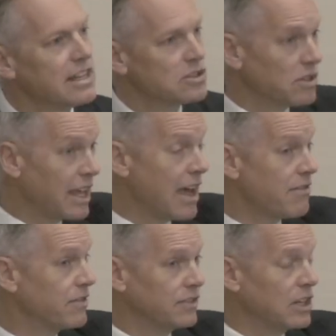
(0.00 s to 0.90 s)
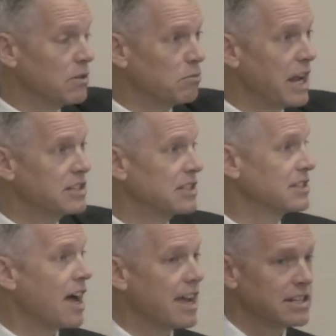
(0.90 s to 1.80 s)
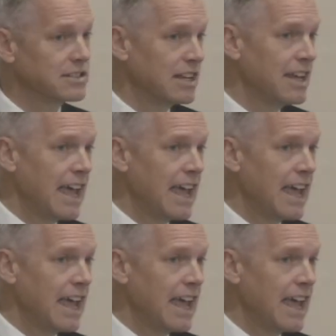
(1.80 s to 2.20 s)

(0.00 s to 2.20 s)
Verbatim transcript: so they have you know rates as high as